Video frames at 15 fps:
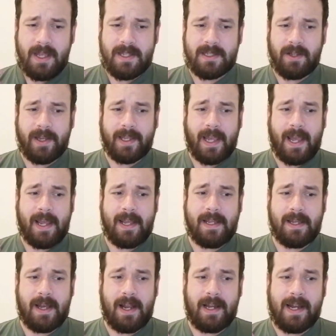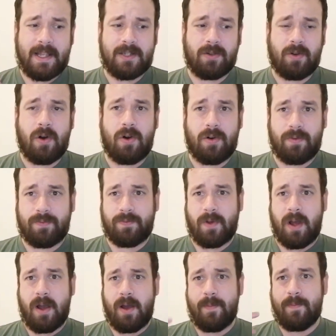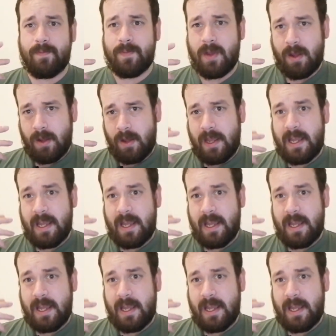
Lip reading: It's like a letter of